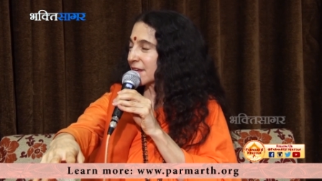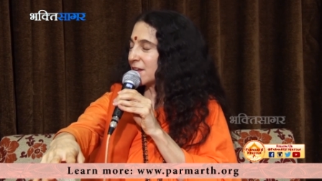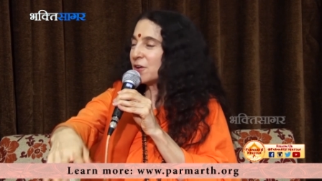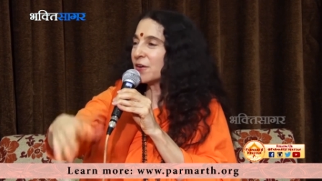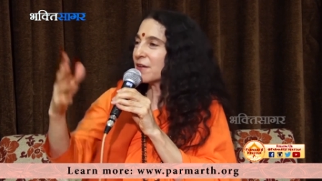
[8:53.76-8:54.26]

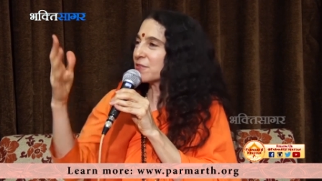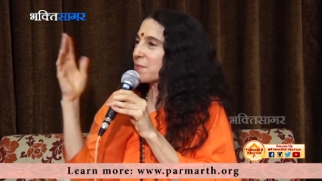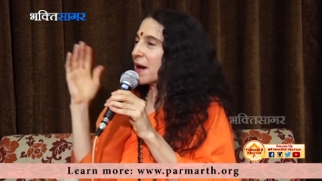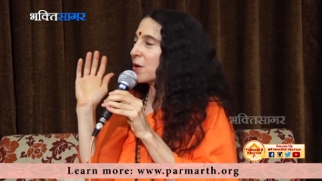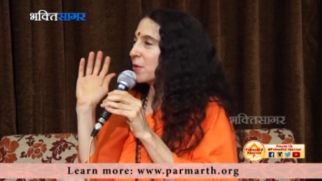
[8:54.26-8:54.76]
You don't have the
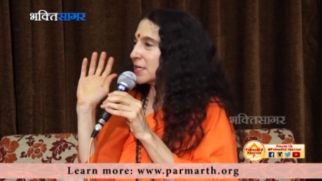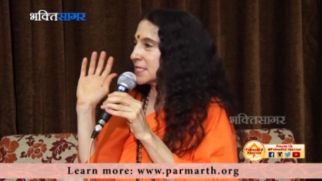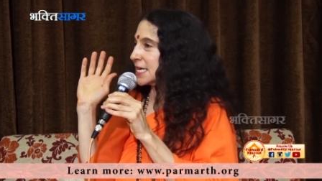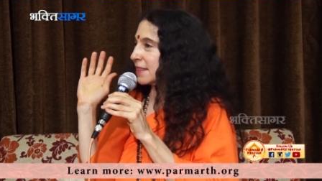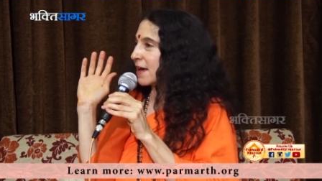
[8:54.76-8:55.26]
power to
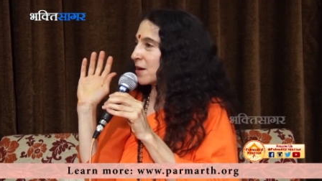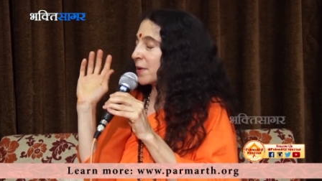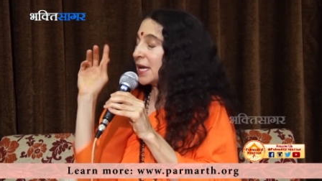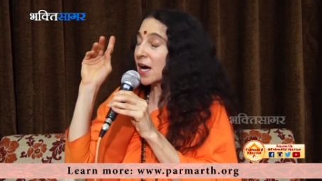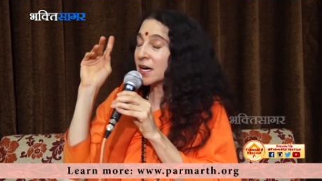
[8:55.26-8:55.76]
take that
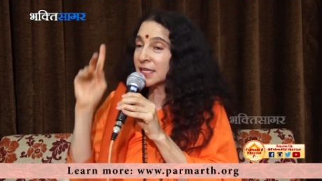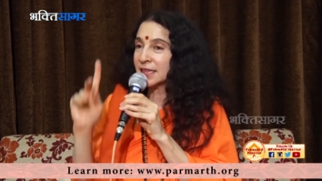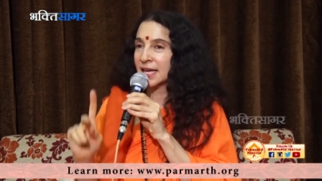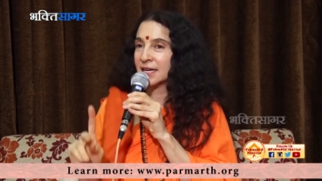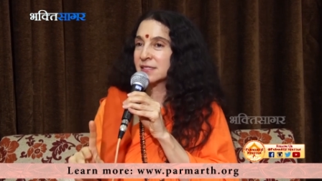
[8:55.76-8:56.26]
away
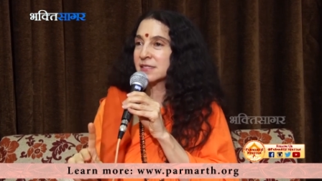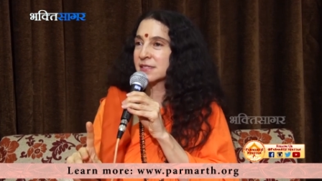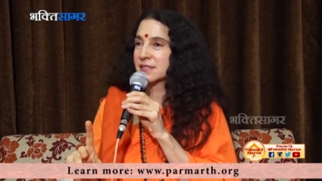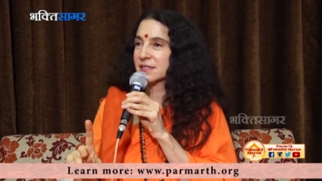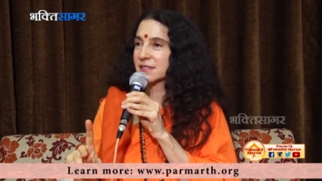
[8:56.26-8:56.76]

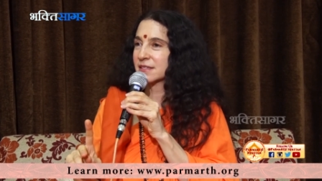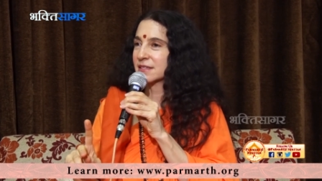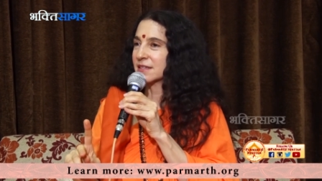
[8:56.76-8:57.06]
unless